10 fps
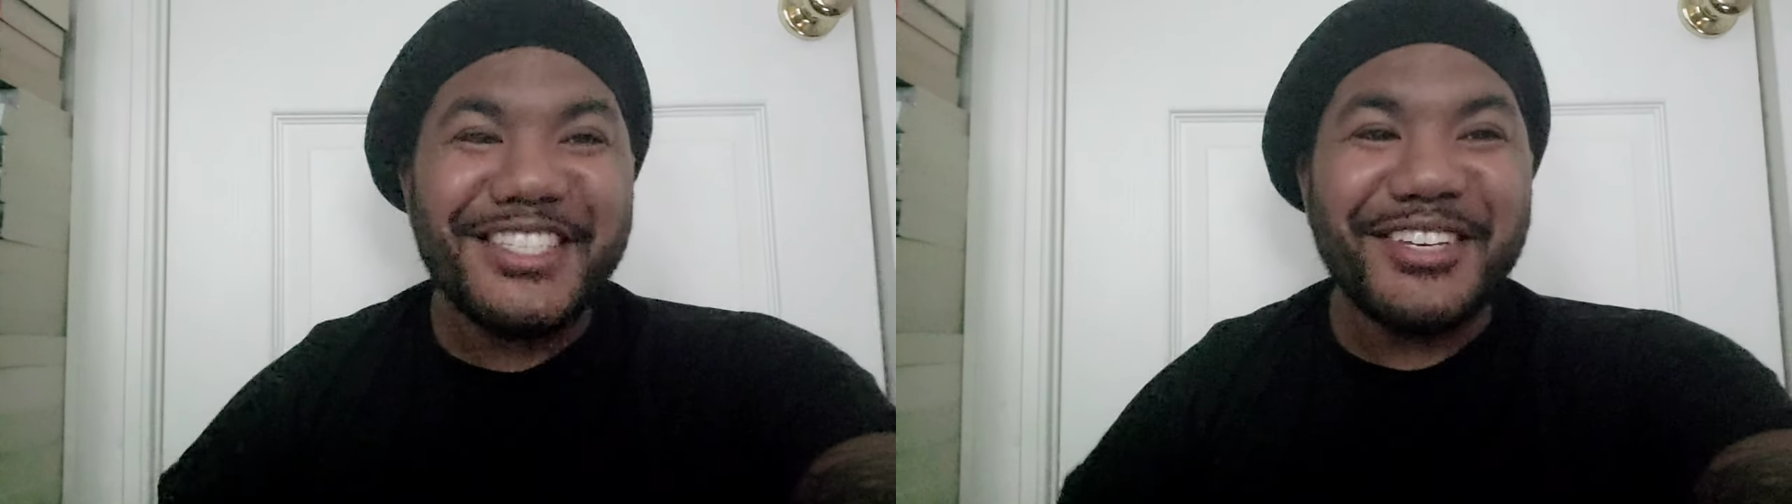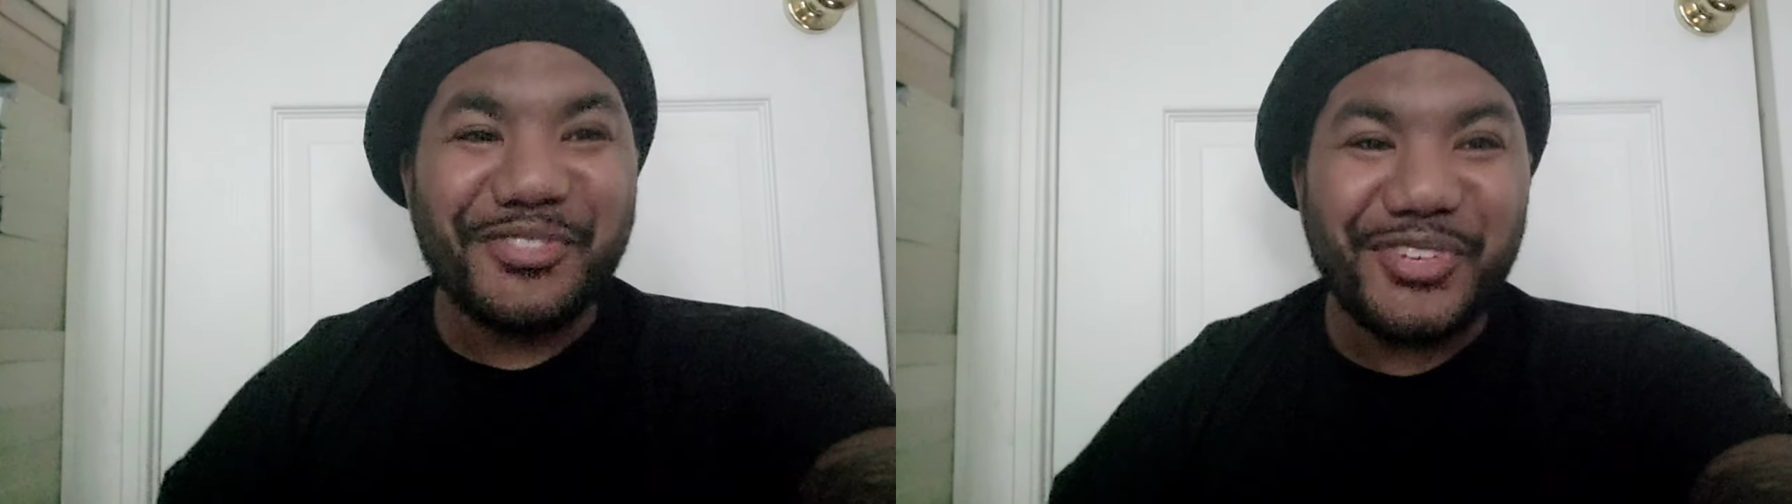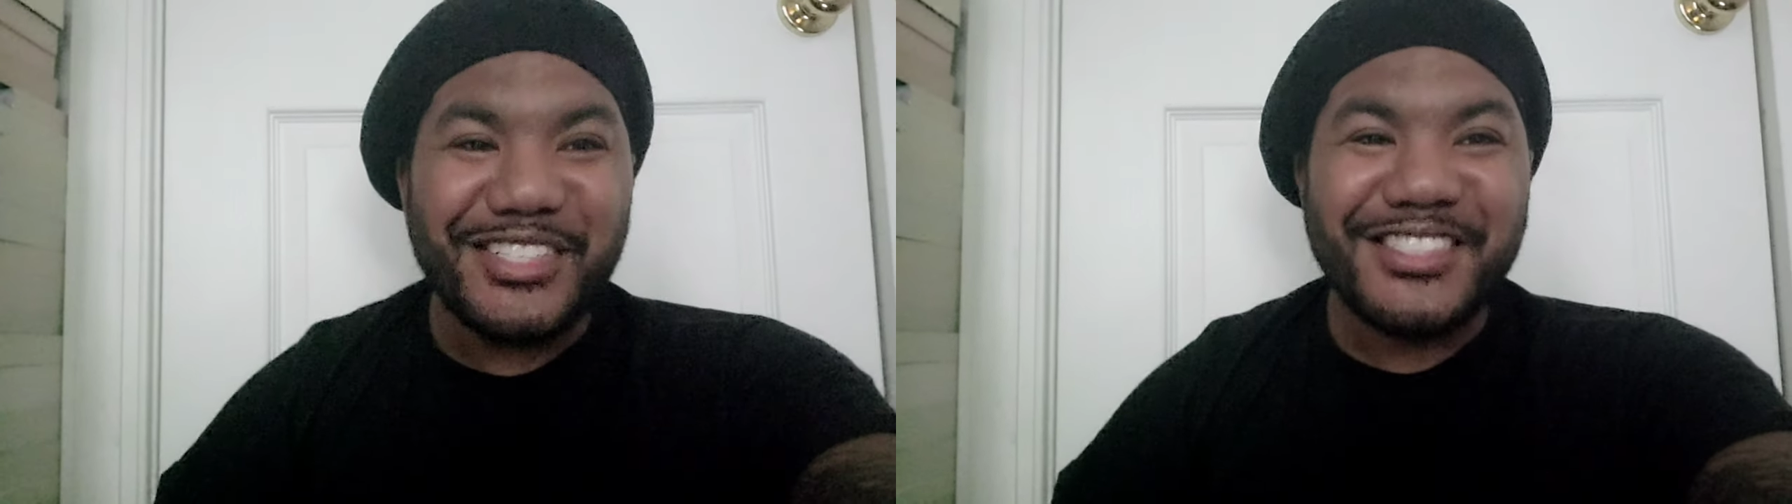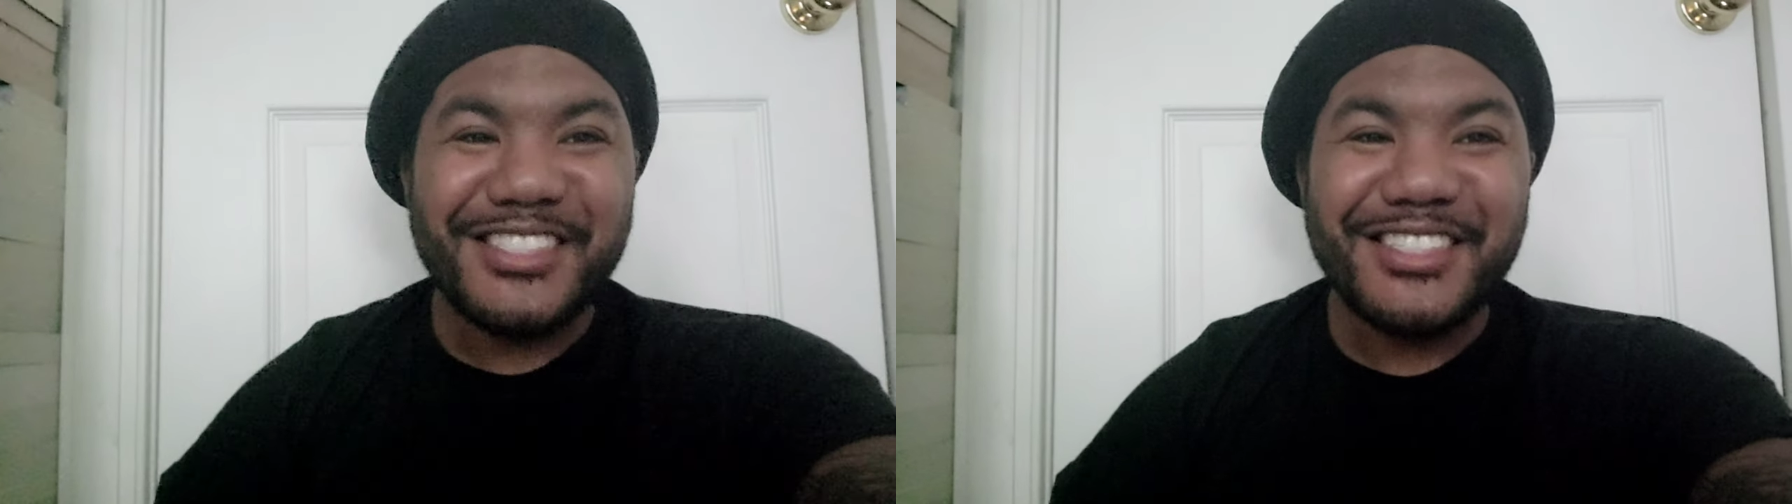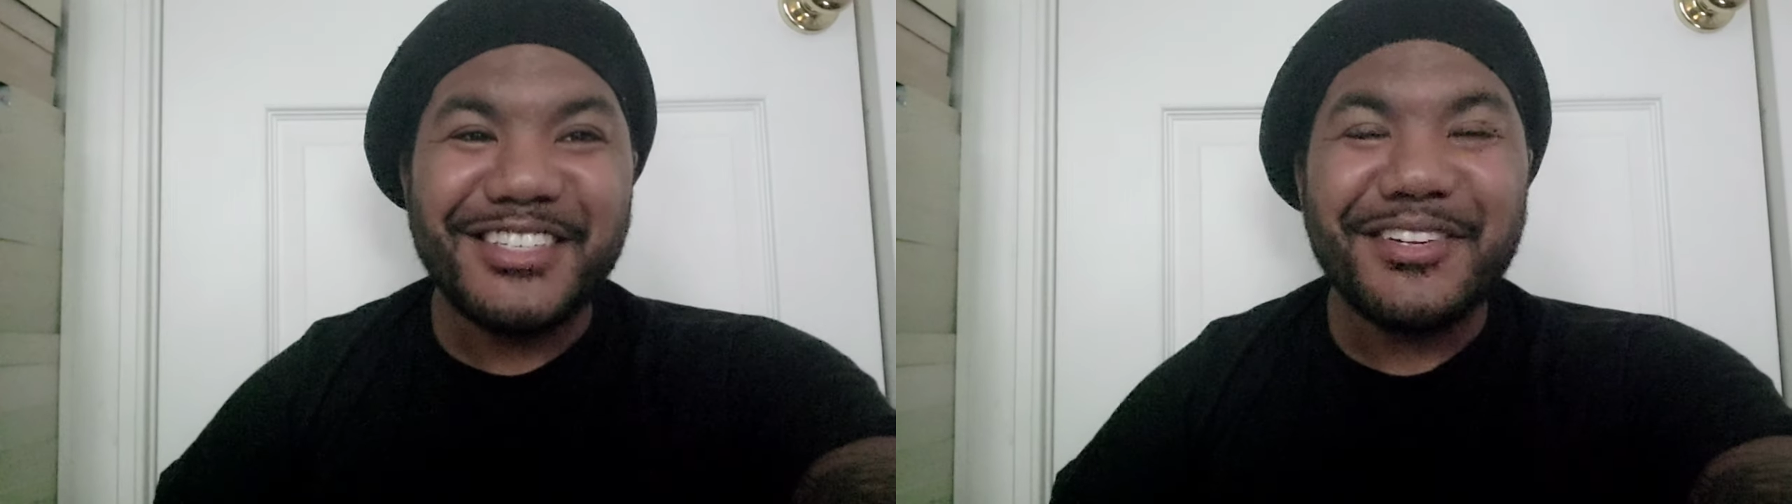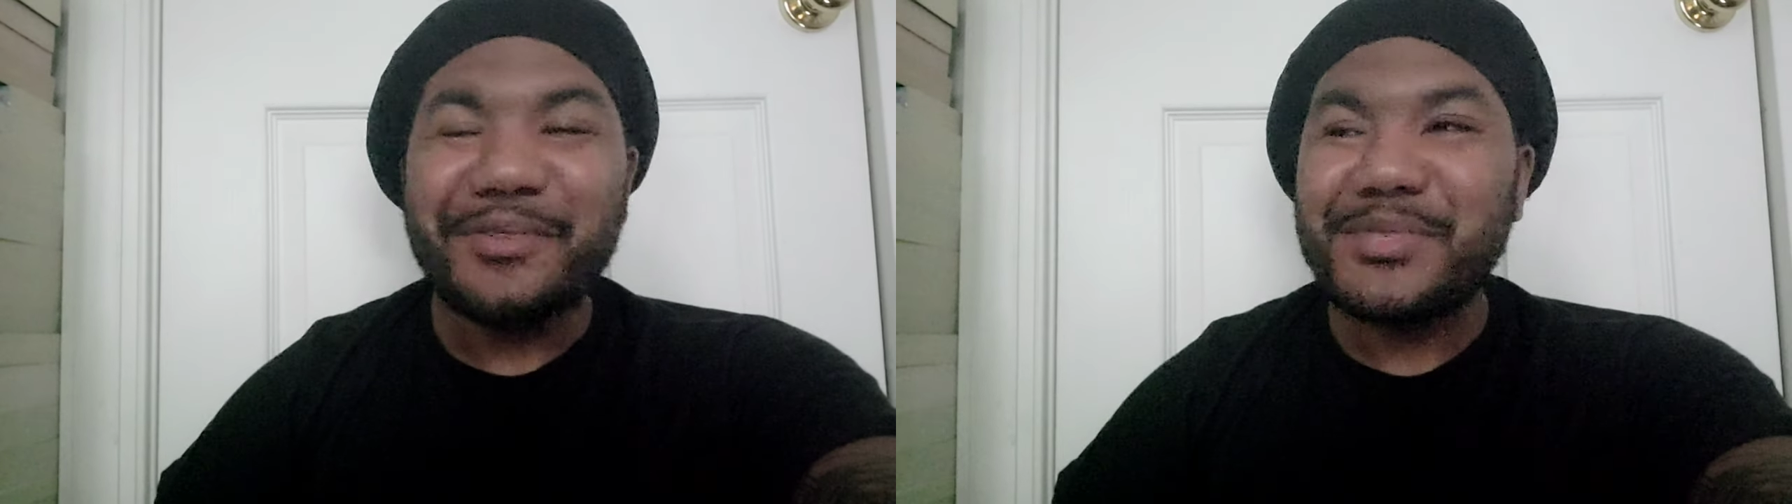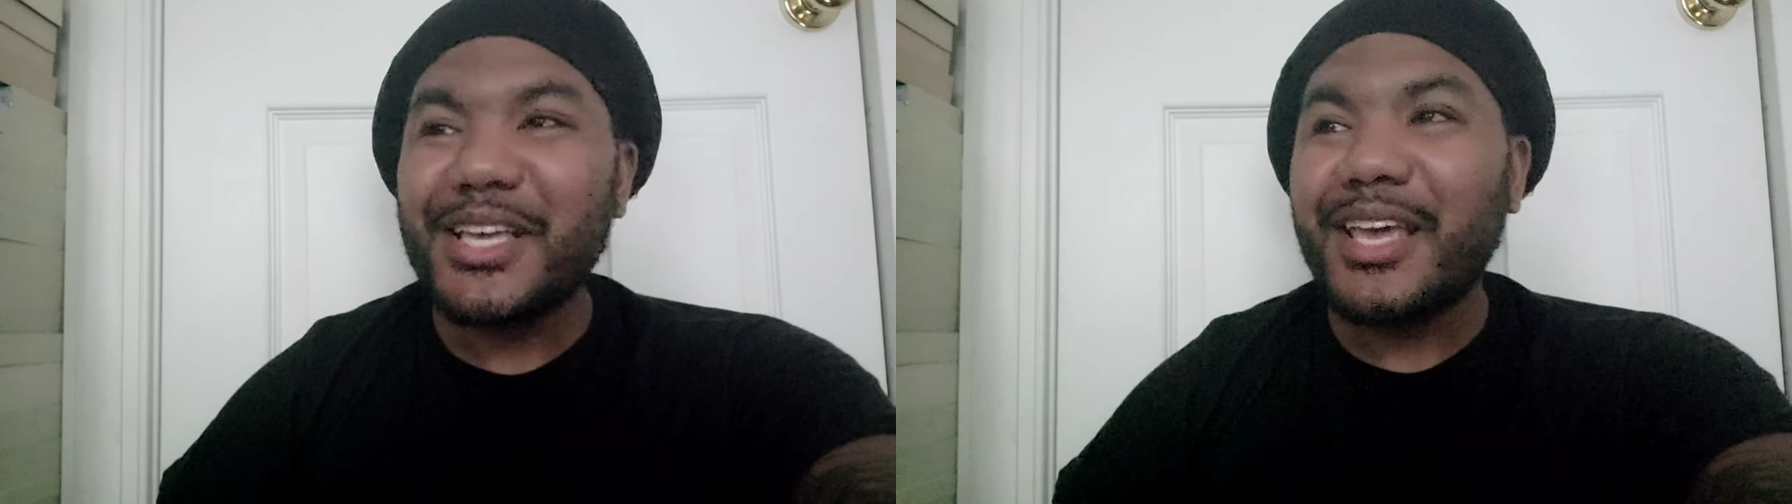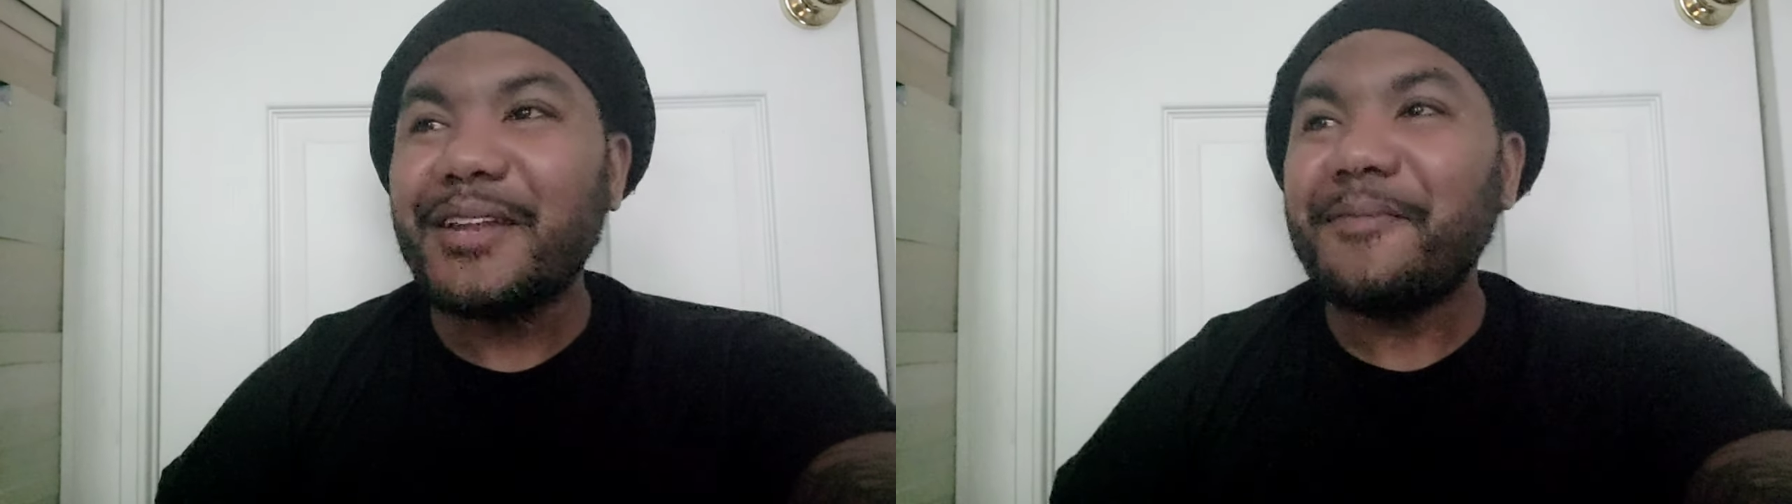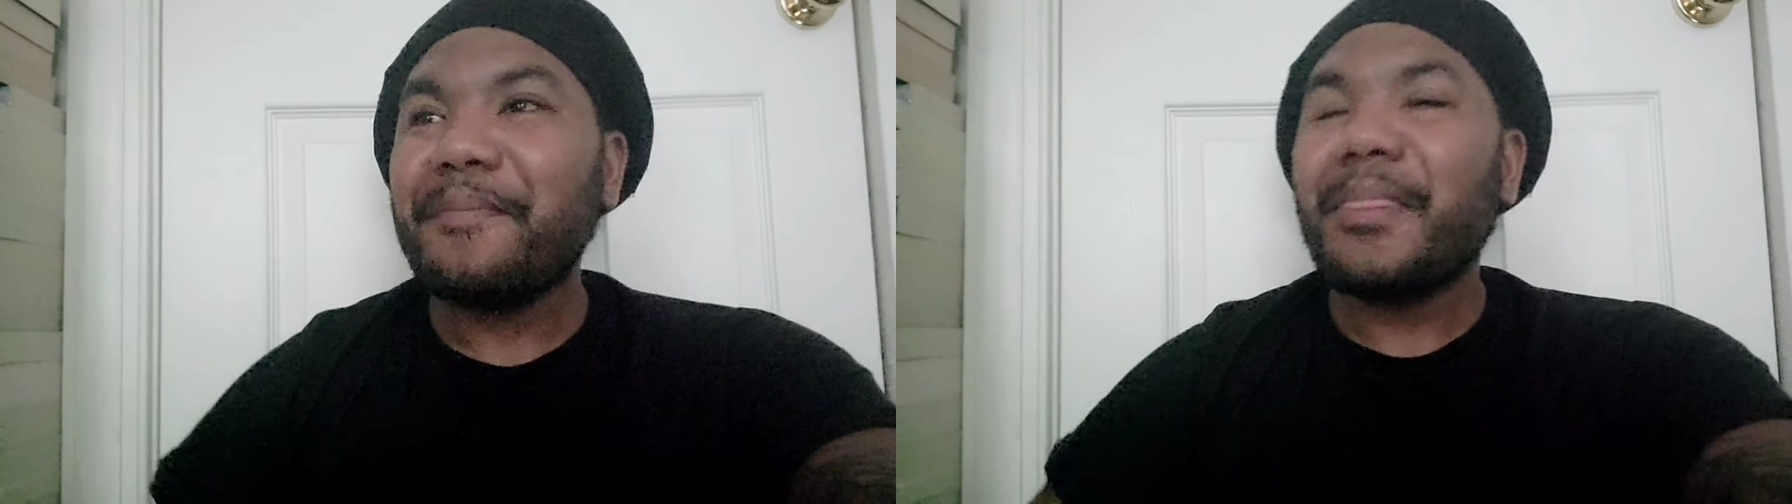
difference. You know what I'm saying?